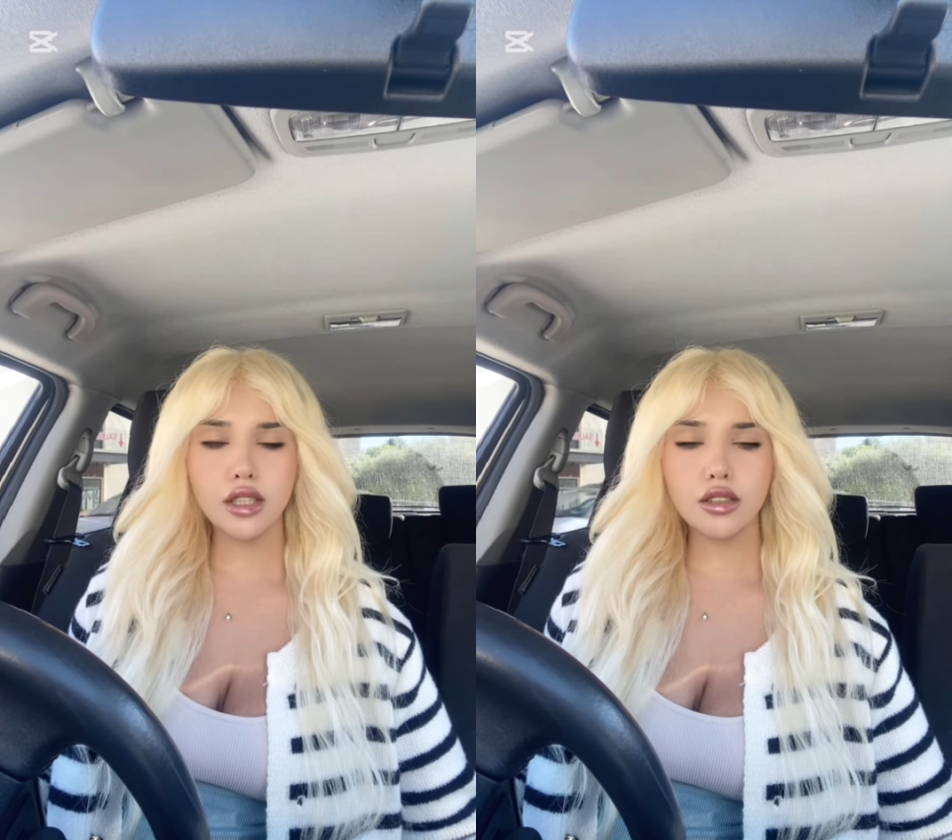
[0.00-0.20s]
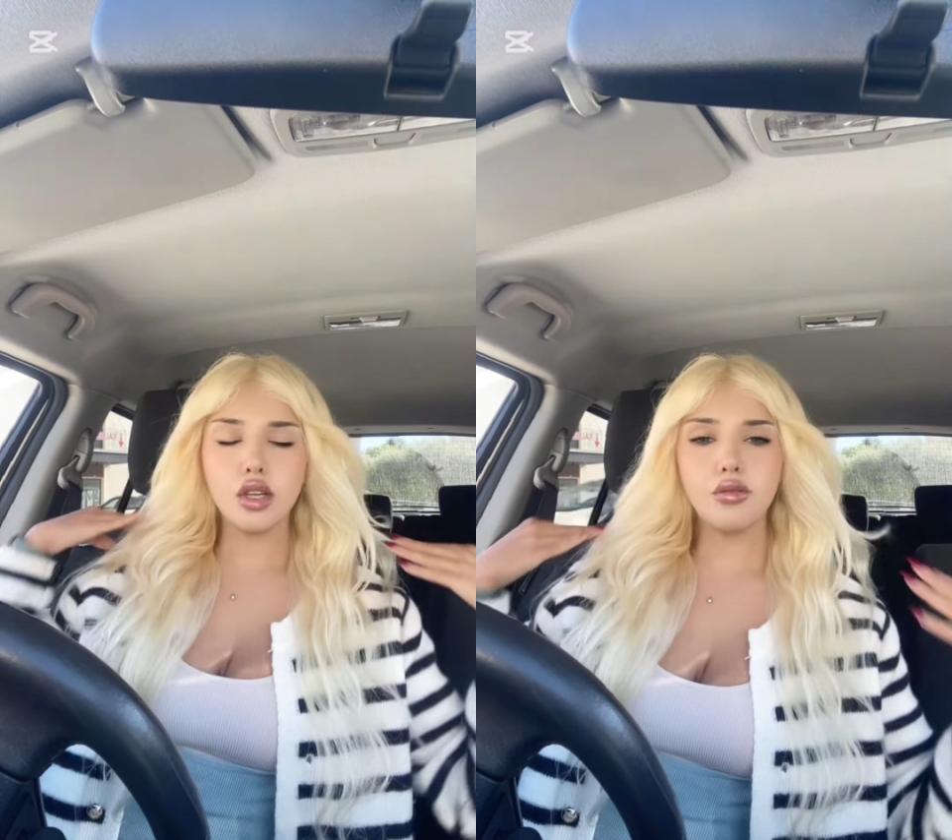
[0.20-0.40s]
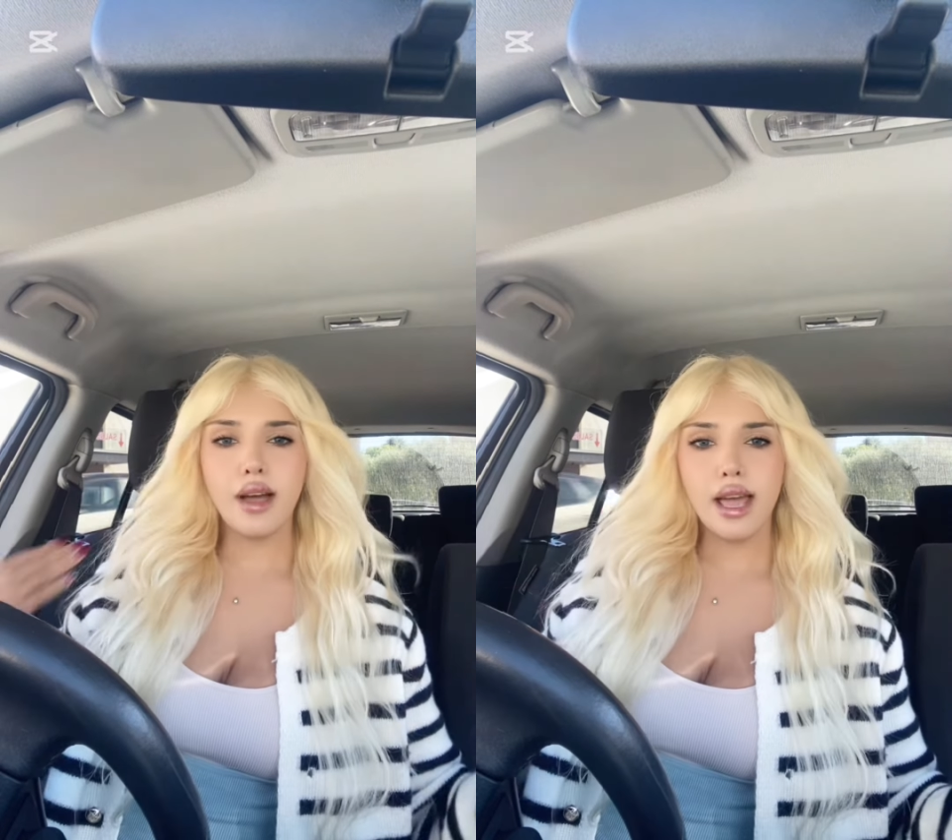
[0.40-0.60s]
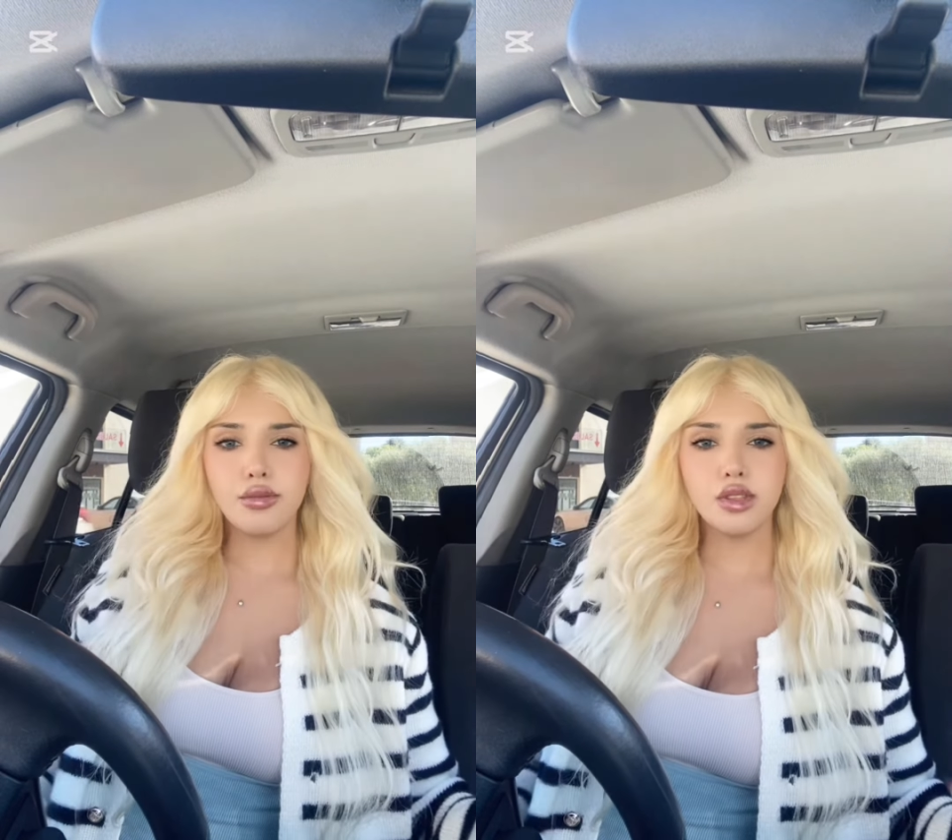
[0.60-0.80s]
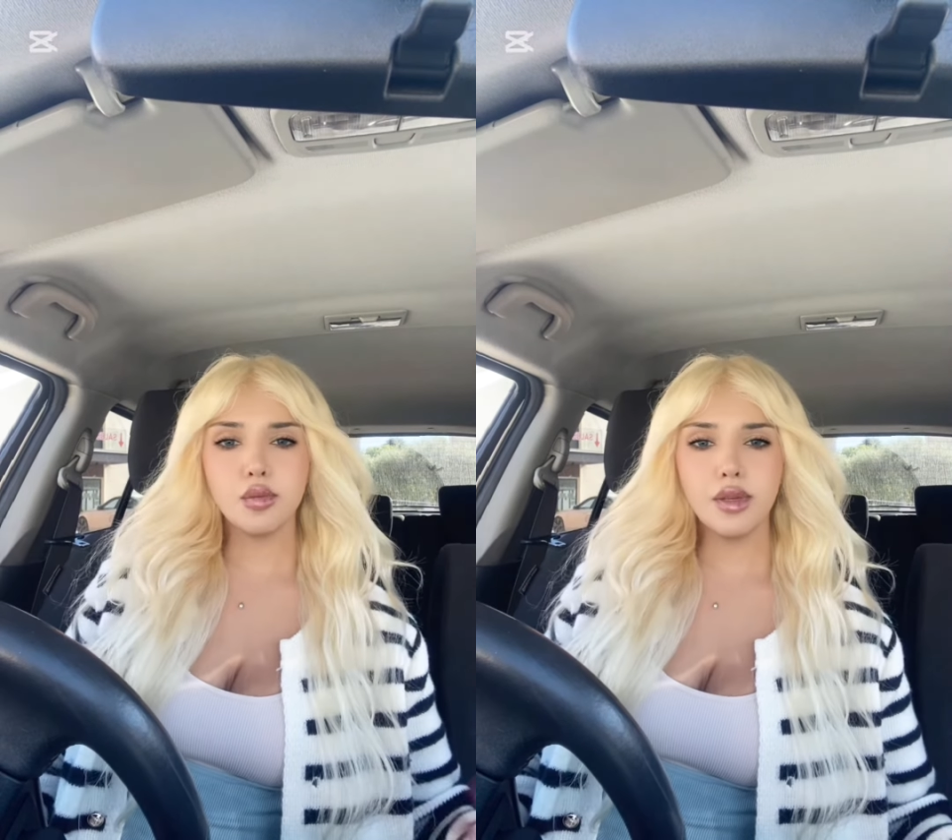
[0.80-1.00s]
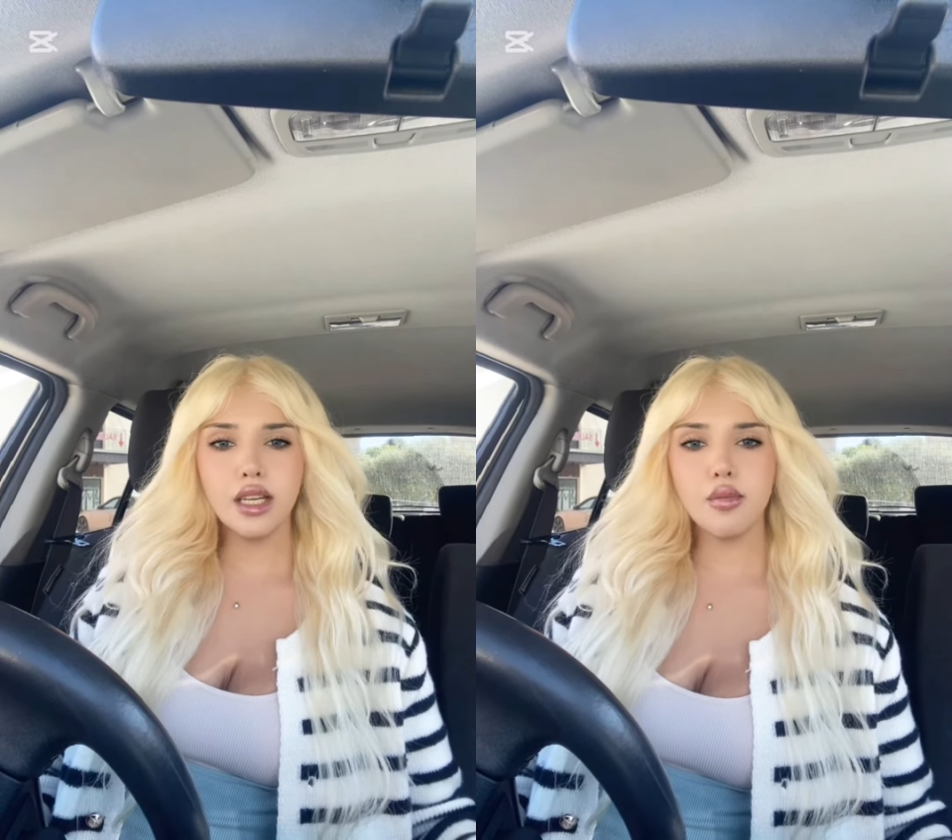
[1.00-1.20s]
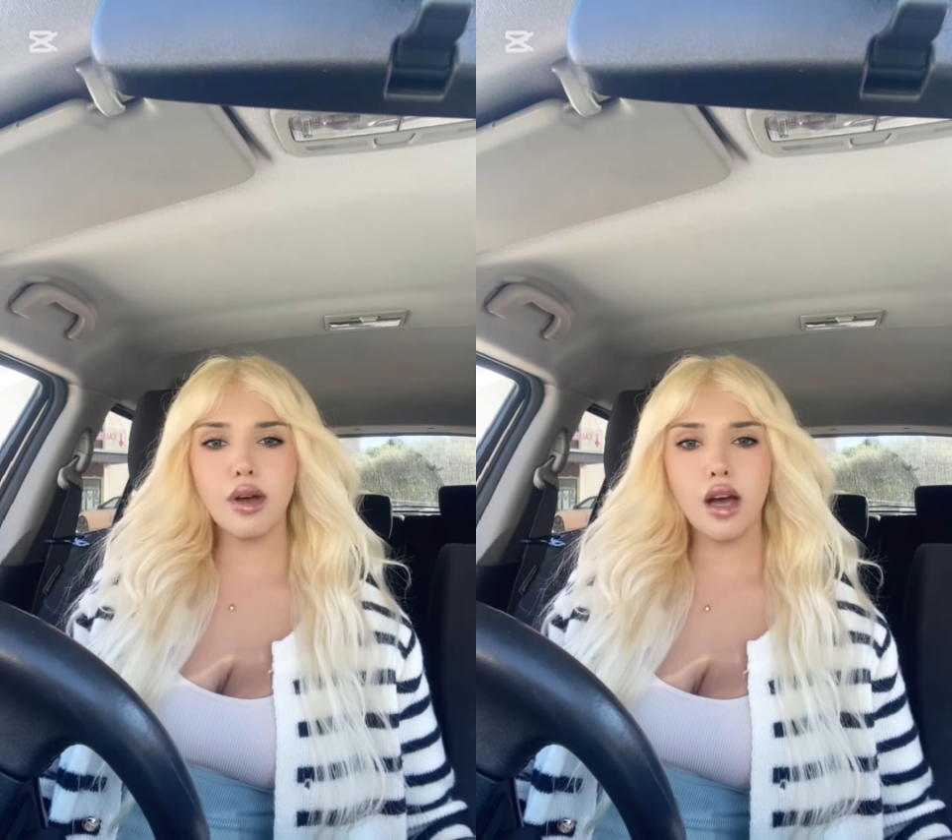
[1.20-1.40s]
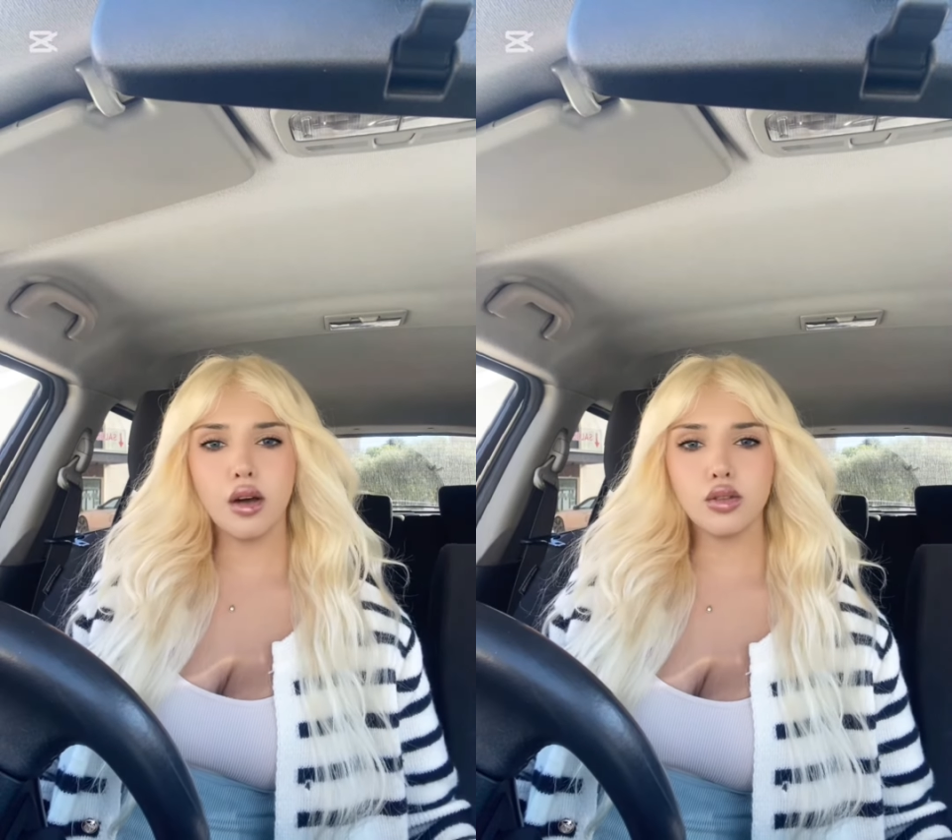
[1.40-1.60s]
So if I have to speak
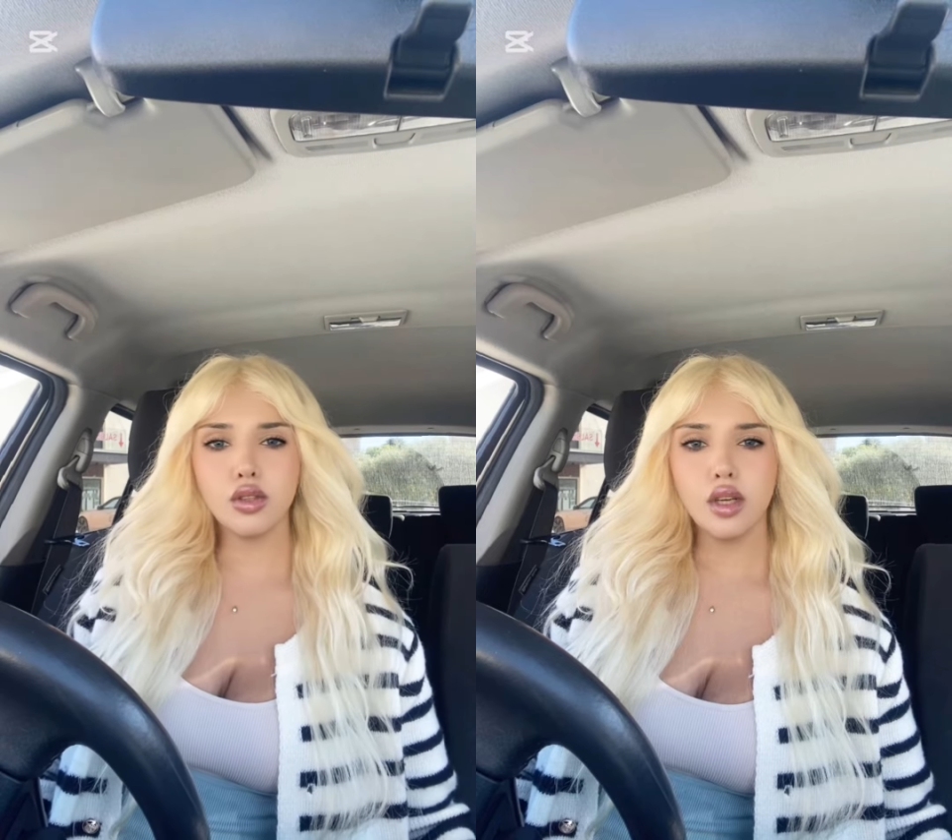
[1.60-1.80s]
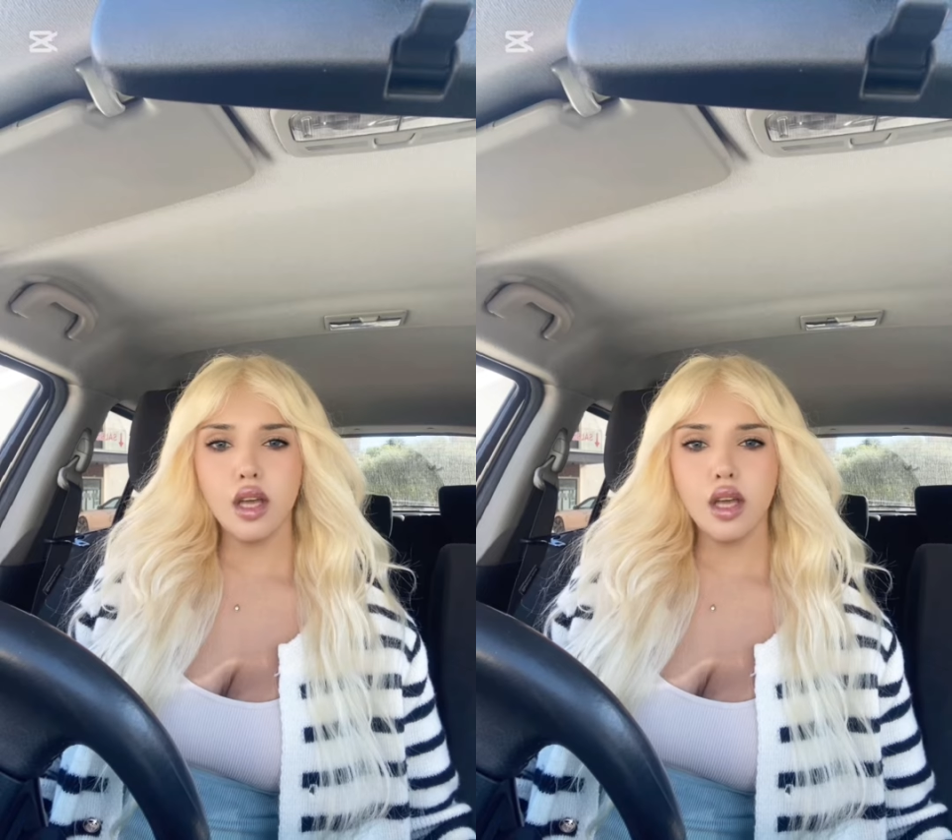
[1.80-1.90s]
about